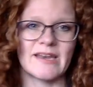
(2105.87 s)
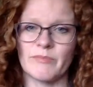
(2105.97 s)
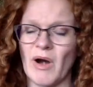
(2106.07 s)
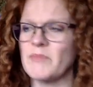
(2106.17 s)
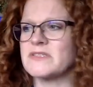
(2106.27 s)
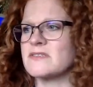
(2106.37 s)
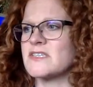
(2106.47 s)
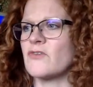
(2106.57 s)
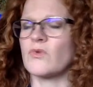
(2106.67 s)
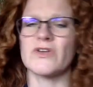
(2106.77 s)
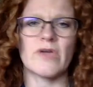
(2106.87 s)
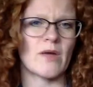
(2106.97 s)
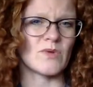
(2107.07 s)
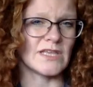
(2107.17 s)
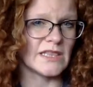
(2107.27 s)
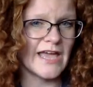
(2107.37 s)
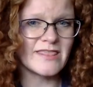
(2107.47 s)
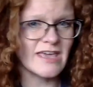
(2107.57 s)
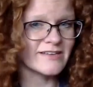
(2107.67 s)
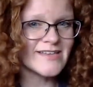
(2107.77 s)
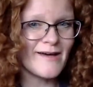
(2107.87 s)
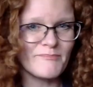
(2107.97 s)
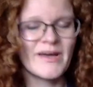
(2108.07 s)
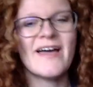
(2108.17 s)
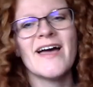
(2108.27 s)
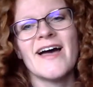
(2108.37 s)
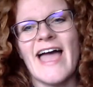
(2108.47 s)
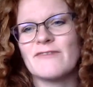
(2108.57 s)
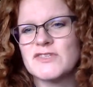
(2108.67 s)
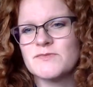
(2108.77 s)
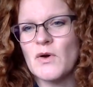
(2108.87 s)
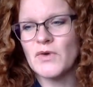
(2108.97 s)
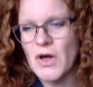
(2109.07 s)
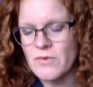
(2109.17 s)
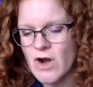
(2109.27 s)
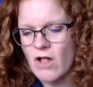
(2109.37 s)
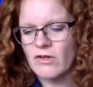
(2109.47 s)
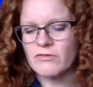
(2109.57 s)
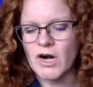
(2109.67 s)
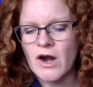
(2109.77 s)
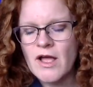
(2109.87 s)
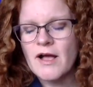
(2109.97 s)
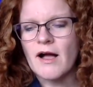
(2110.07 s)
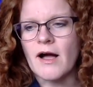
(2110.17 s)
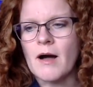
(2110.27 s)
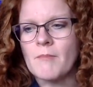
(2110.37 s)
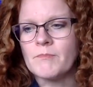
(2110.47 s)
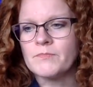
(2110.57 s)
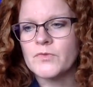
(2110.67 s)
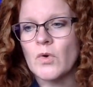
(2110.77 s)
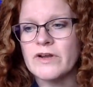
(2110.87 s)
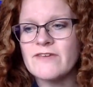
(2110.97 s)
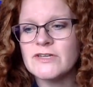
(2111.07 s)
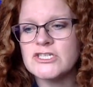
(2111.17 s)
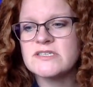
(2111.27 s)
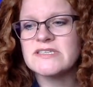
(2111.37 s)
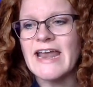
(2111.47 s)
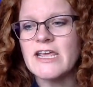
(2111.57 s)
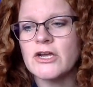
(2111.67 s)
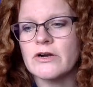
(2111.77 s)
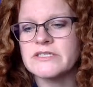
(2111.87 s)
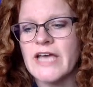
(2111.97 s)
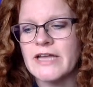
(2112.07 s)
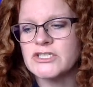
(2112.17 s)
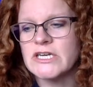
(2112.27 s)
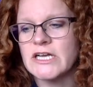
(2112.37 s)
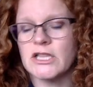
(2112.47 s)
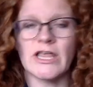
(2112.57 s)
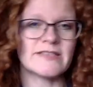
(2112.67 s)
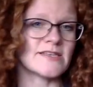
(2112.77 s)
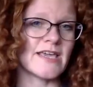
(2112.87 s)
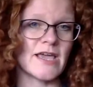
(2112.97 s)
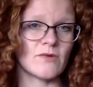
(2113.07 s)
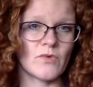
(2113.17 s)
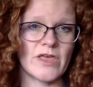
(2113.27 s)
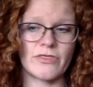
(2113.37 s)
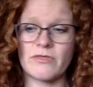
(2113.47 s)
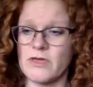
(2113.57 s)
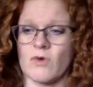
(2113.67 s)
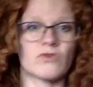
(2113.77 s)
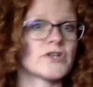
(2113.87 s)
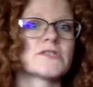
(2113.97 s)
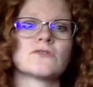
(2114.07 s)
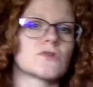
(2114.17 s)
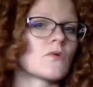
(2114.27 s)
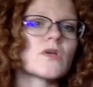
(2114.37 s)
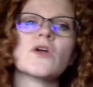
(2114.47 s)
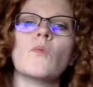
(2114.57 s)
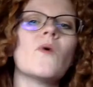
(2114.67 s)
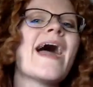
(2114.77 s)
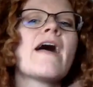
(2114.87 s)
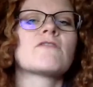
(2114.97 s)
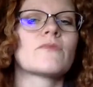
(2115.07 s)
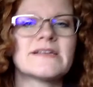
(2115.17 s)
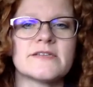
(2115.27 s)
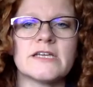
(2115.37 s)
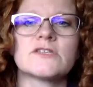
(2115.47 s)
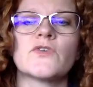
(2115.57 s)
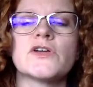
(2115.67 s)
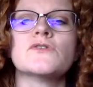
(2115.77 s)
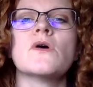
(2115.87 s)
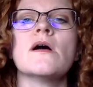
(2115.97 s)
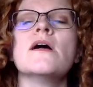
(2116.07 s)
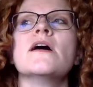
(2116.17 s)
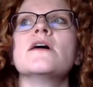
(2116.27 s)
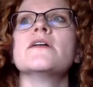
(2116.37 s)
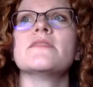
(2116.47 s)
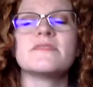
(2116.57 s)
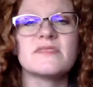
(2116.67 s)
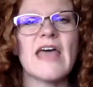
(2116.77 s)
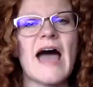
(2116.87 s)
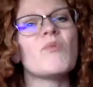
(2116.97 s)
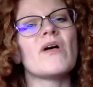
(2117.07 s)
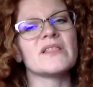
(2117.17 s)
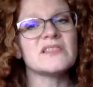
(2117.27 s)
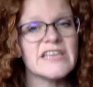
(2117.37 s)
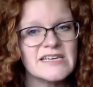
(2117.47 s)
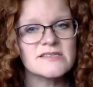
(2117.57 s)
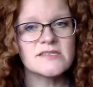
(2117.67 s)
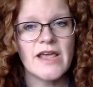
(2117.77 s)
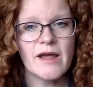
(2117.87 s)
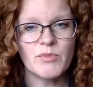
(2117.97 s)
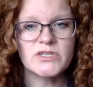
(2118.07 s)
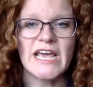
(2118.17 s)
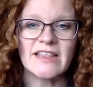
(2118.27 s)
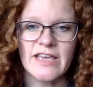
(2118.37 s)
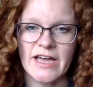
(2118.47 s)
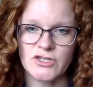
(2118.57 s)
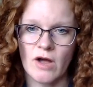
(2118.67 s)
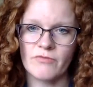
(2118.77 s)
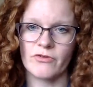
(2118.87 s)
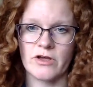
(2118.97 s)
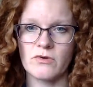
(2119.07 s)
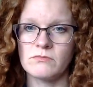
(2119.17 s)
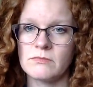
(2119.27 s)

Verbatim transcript: in apartments and stuff where you can't really light things up, have smoke going all over. Um, or even just setting your intention and cleansing it with, you know, crystals or, you know, whatever resonates for you. That will at least, Amber, take the edge off for you.